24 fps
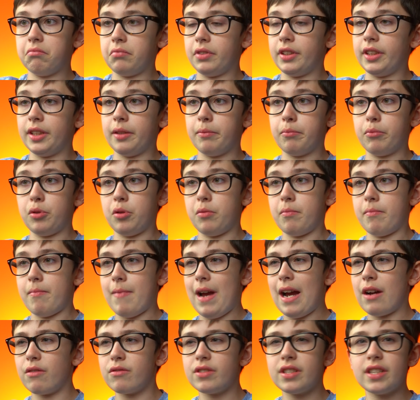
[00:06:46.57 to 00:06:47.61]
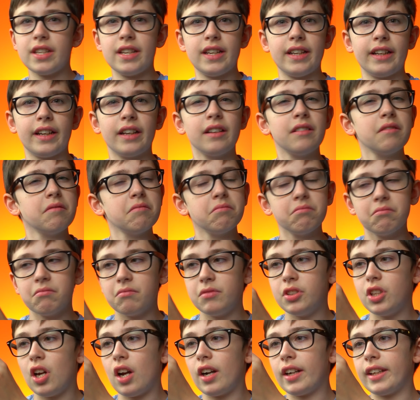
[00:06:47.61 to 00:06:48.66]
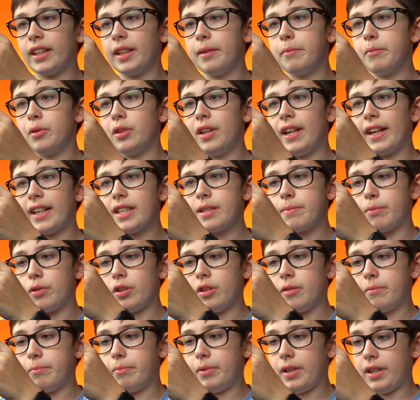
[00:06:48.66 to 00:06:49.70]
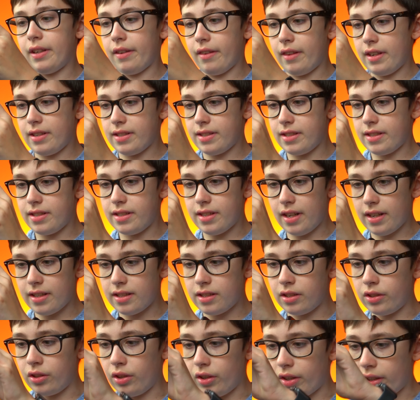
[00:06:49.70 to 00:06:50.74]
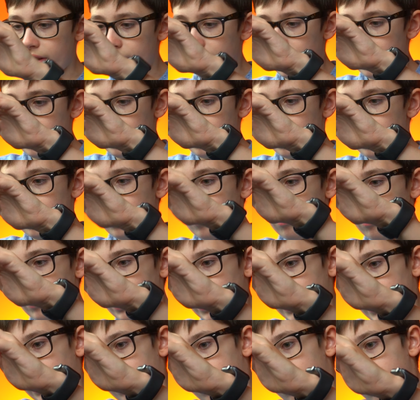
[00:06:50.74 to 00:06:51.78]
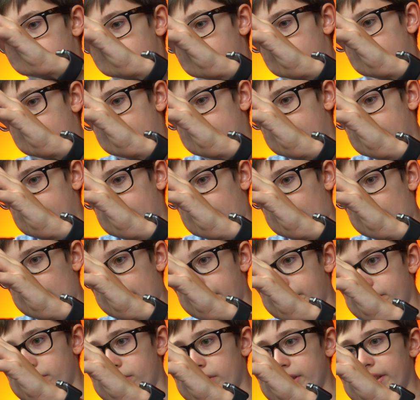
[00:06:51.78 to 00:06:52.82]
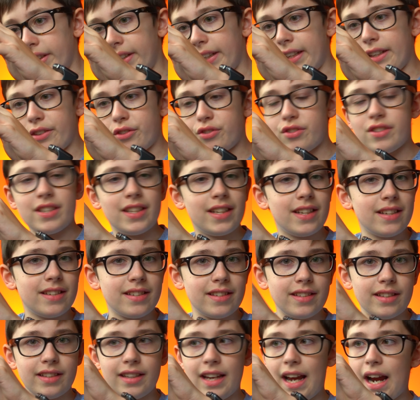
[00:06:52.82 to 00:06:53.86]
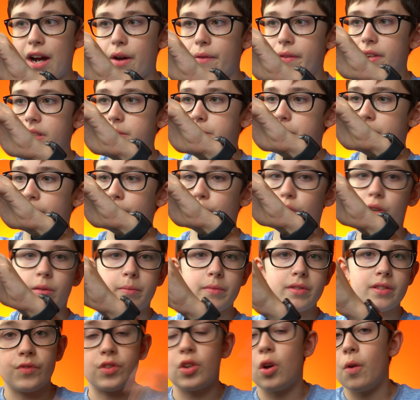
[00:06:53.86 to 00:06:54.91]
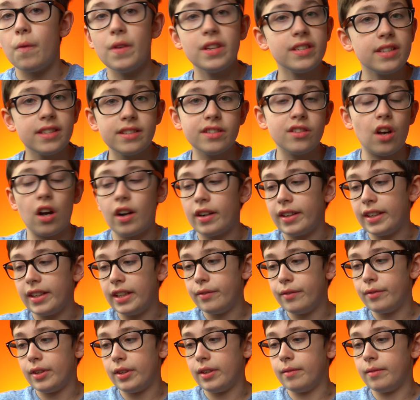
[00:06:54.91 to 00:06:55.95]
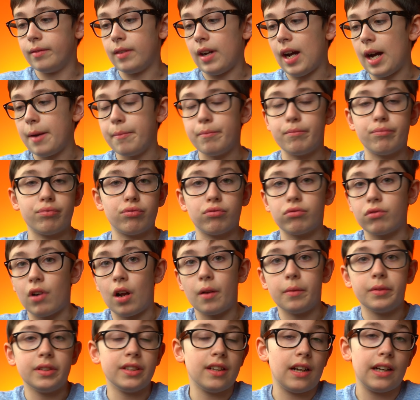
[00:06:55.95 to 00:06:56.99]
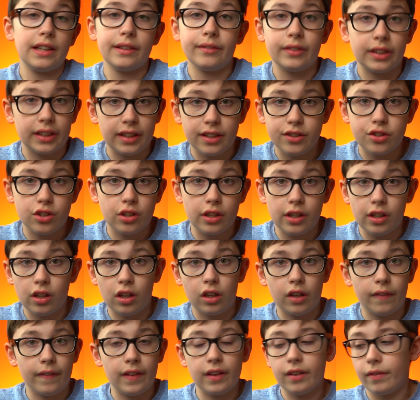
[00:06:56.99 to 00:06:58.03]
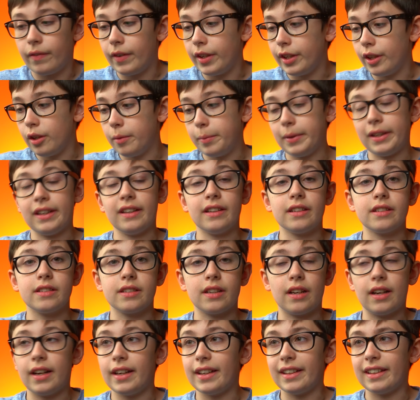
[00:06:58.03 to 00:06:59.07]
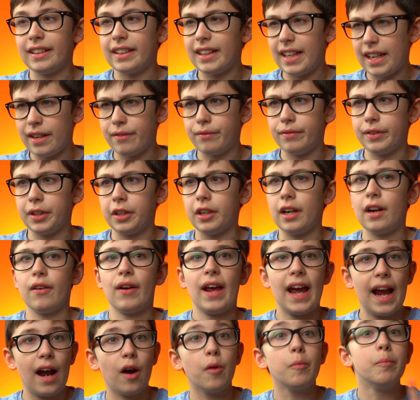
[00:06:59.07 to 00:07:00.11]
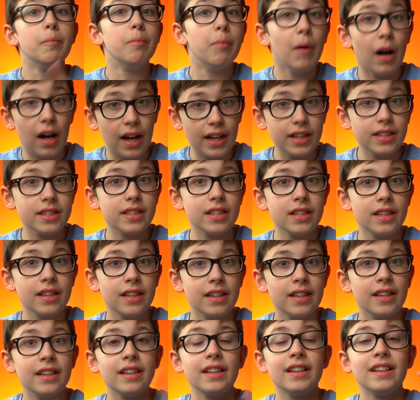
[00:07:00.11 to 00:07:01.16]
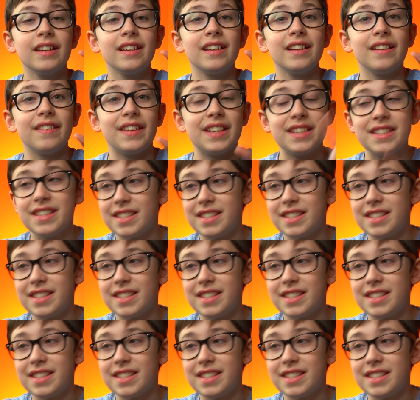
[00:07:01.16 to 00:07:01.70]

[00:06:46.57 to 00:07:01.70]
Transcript: gimbal mounting. Not a gimbal expert, but this does look really cool, and I'm really interested to see how this performs. So this is not even, I'm probably not even gonna turn it on in this video because I can't figure out how, but this